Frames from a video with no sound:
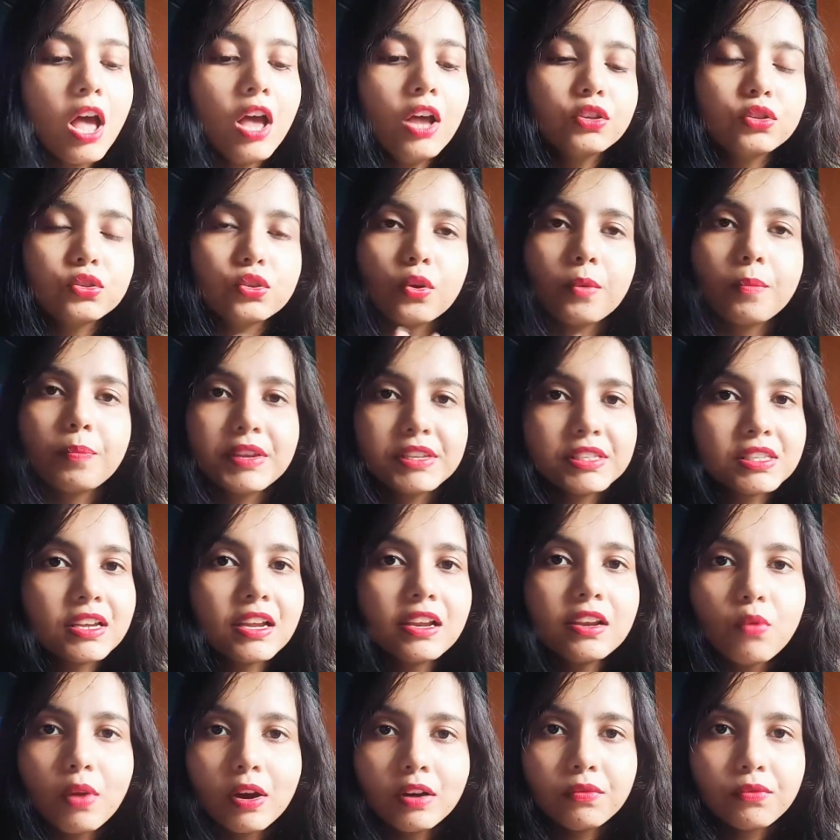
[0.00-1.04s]
So
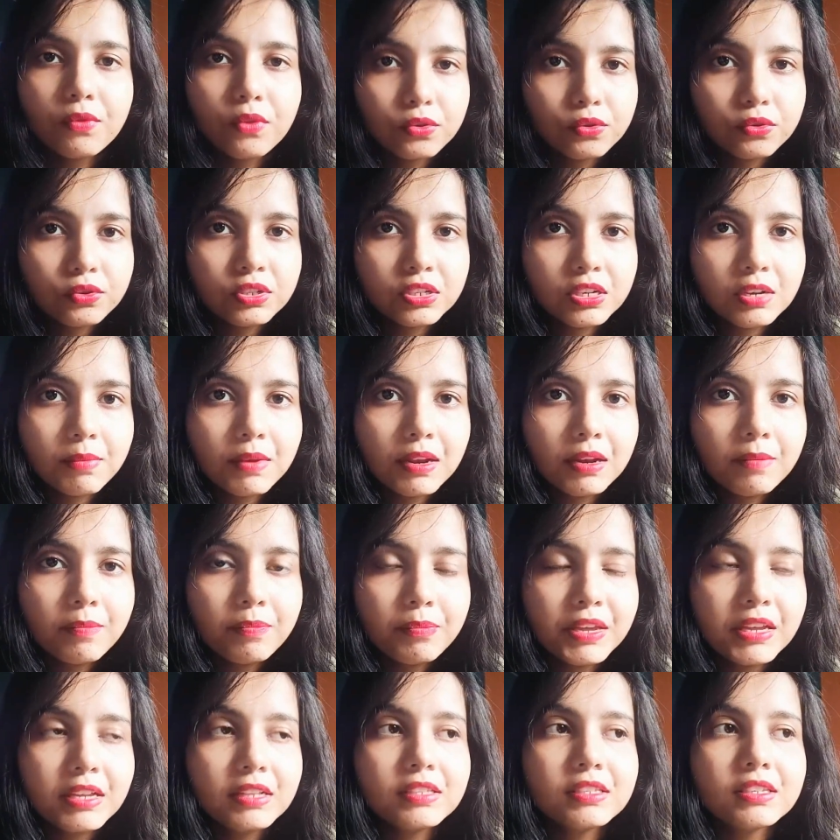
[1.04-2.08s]
basically what photostable
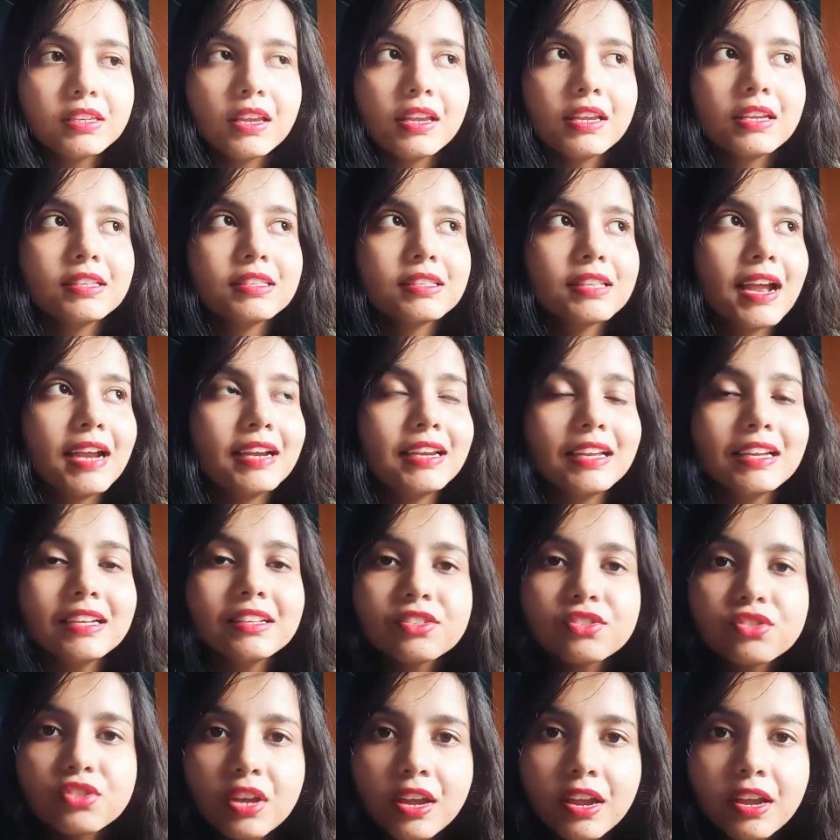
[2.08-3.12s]
means is that it
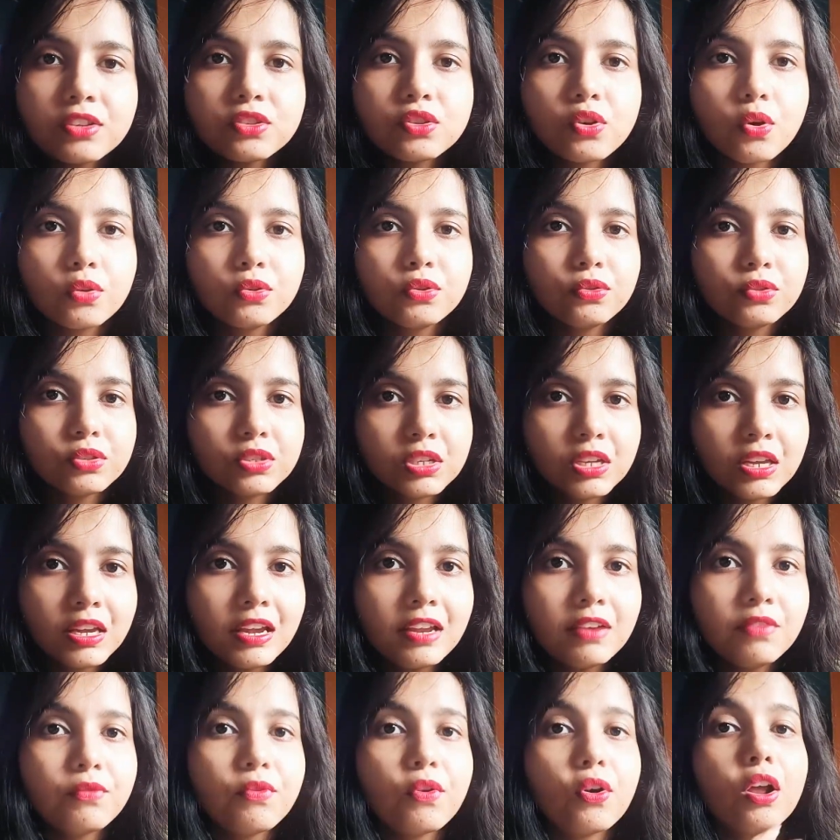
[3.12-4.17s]
stays on your
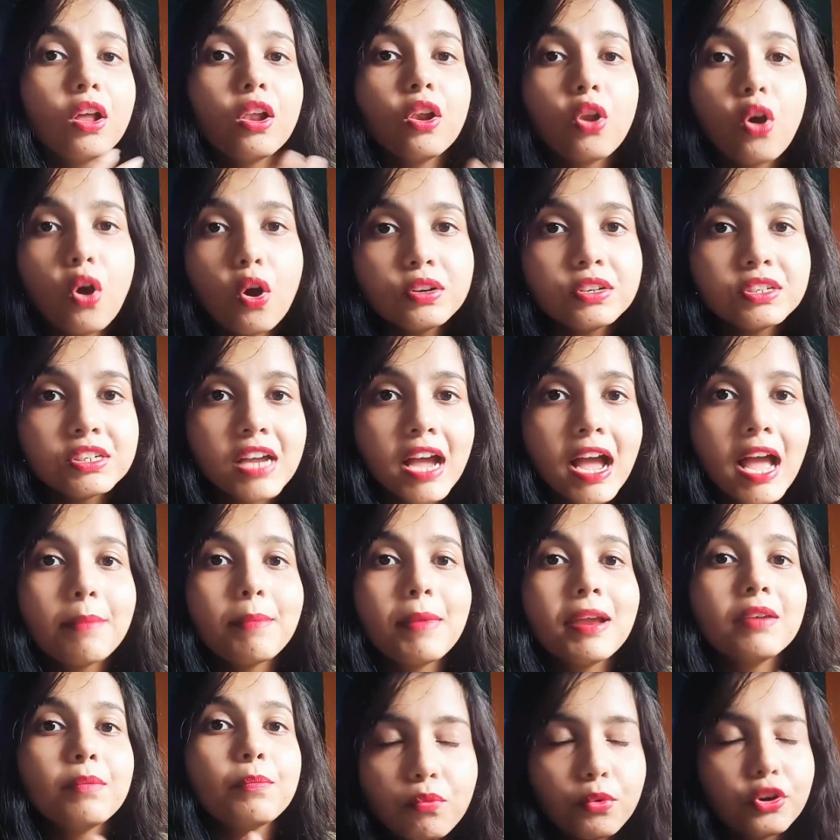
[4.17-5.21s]
skin for a long time
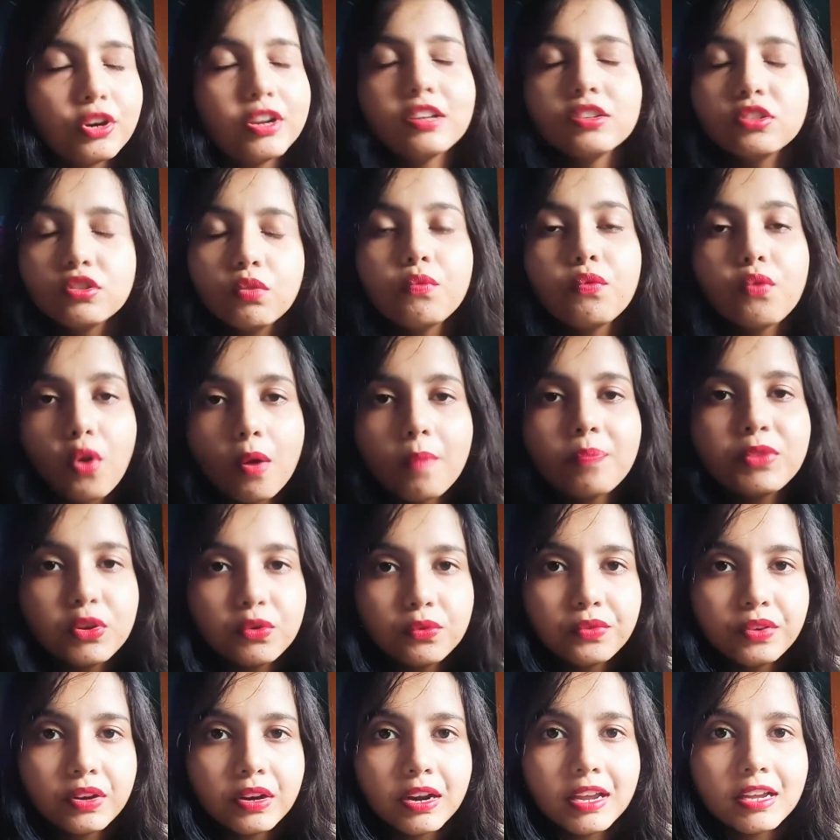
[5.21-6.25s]
and protects you from
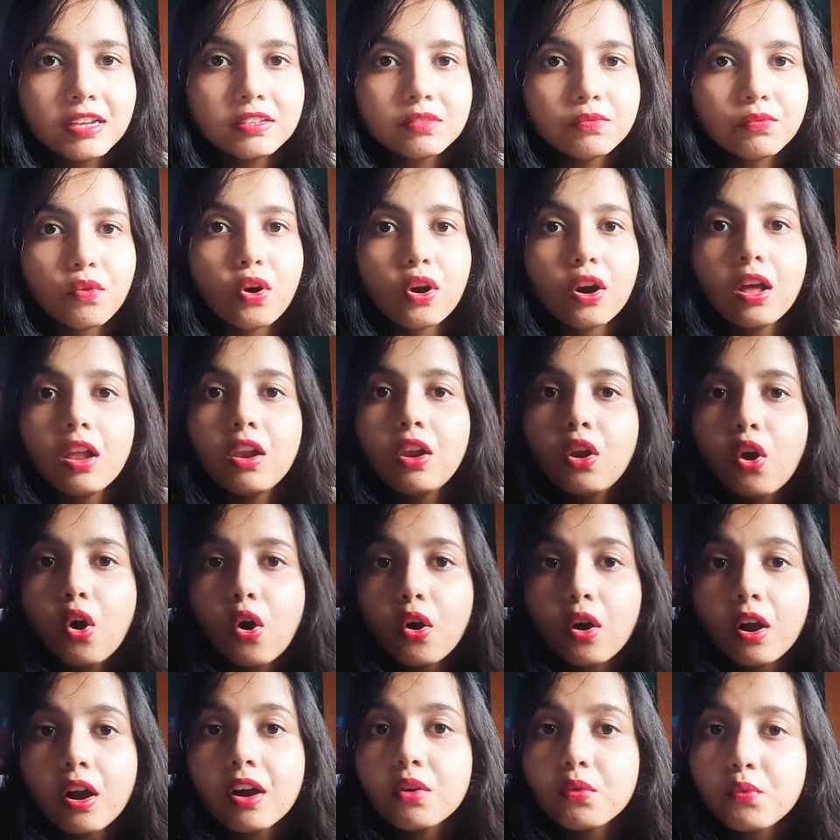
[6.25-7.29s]
UV rays for a
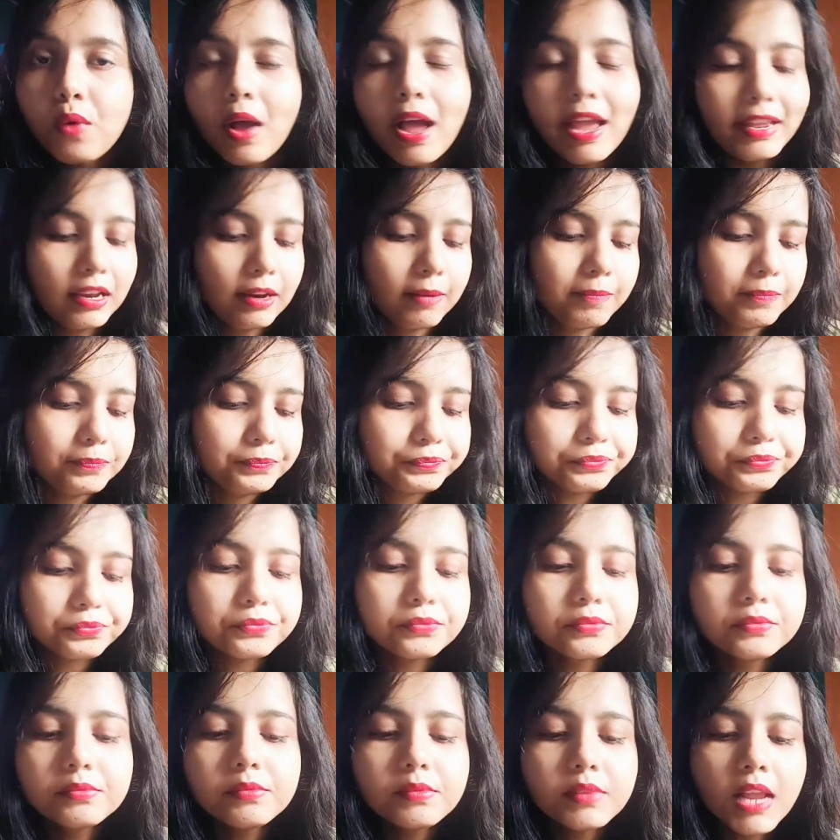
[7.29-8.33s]
longer while.
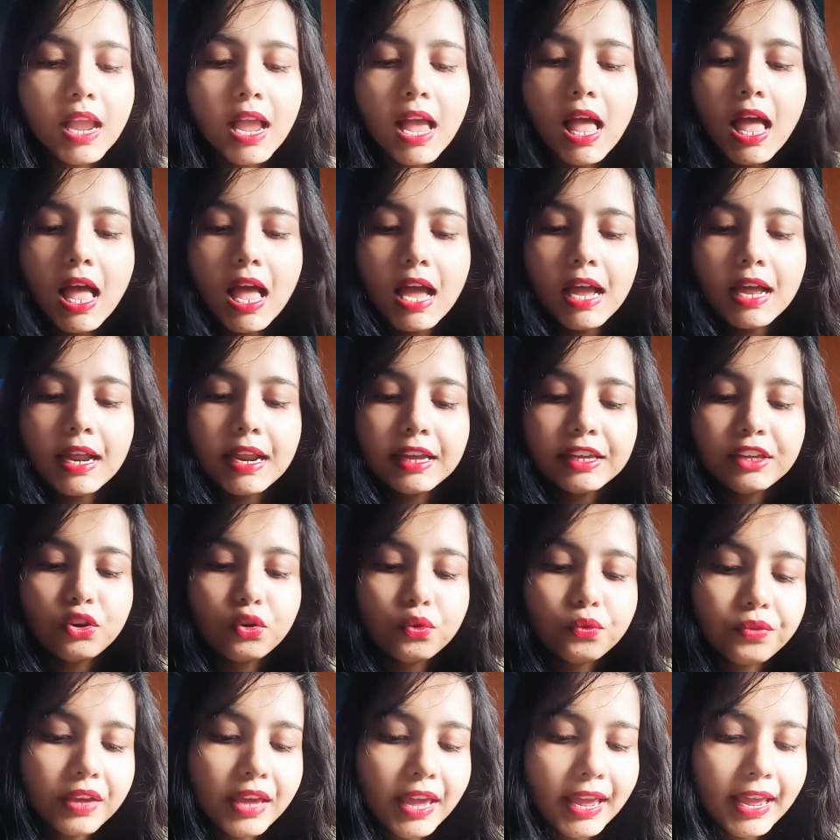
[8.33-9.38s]

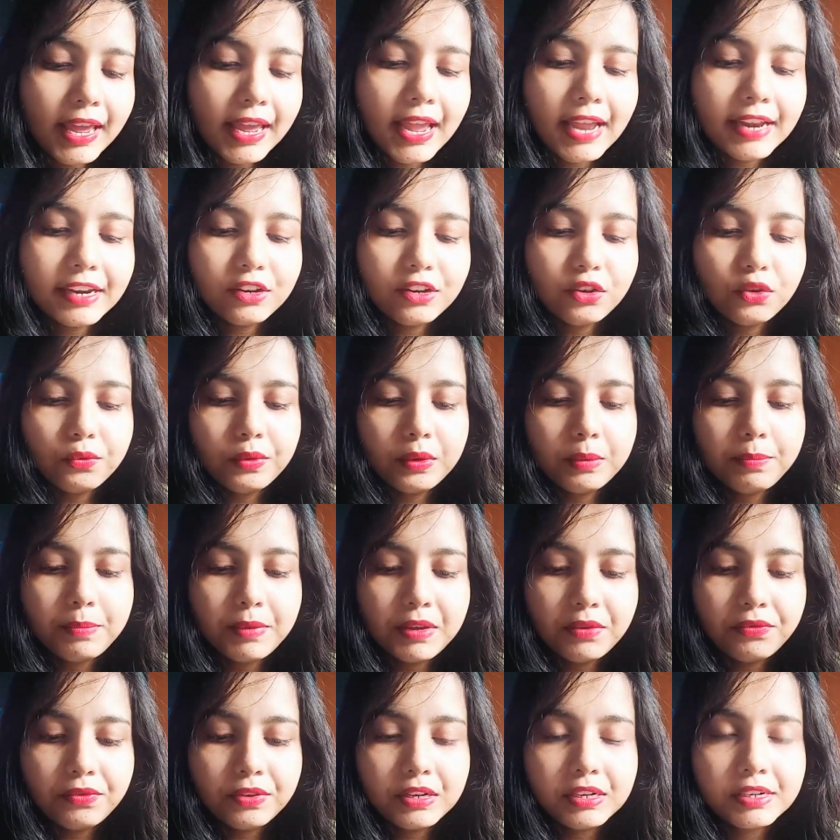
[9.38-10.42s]
UVA and
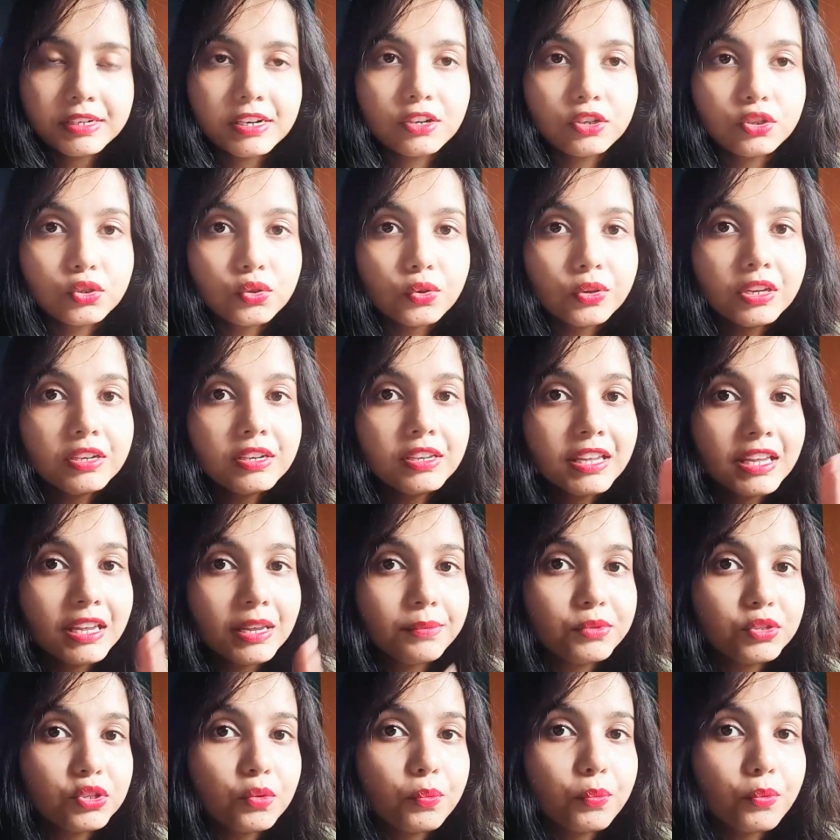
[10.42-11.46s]
UVB filter, so it
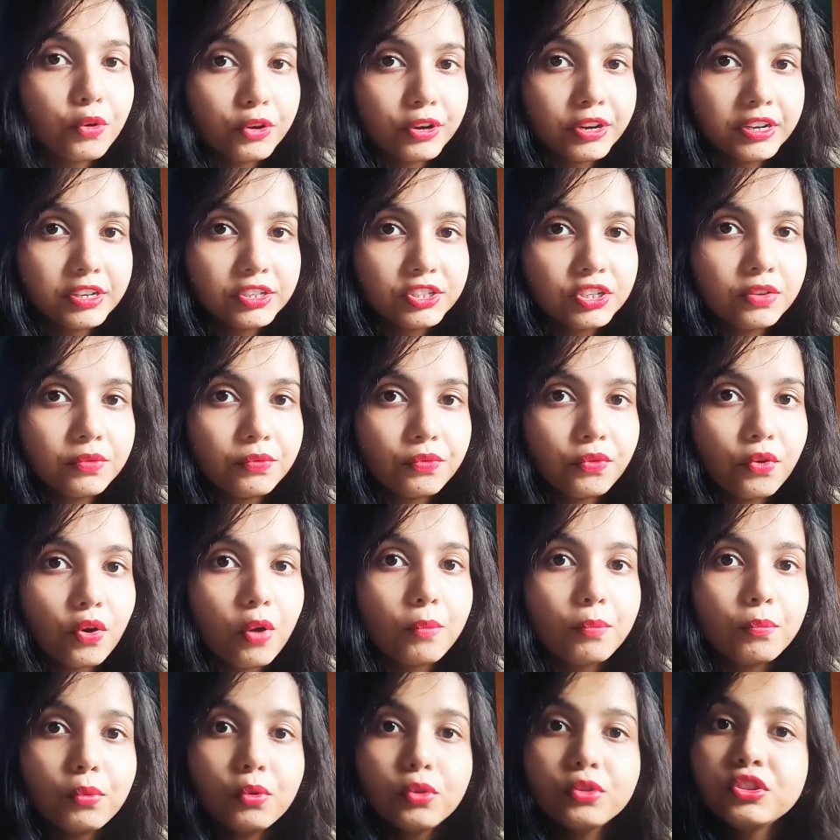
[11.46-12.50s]
gives you protection
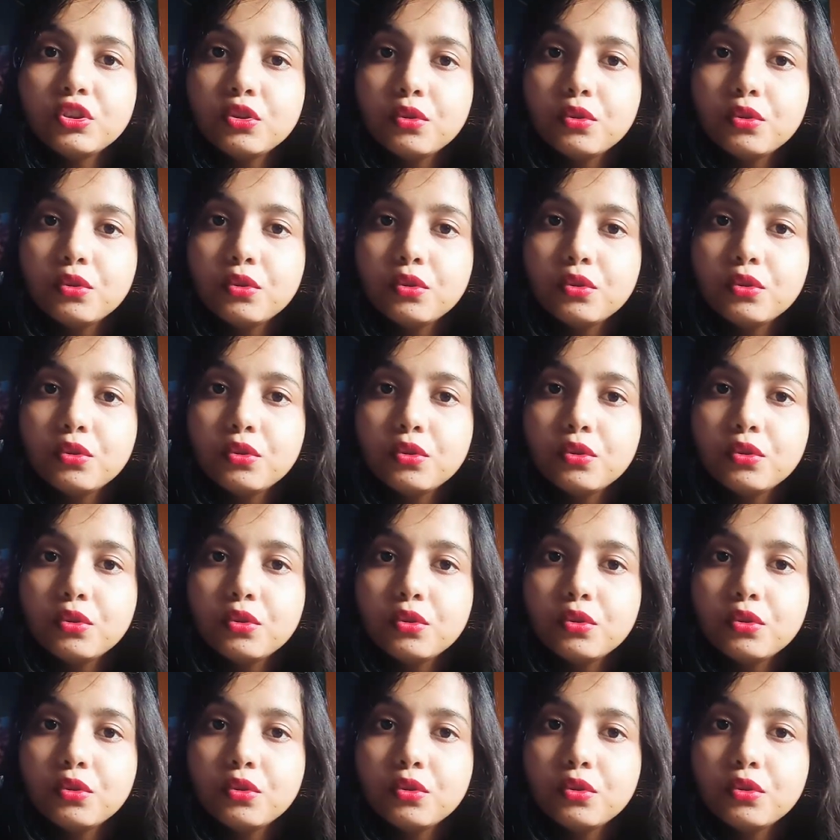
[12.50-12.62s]
from both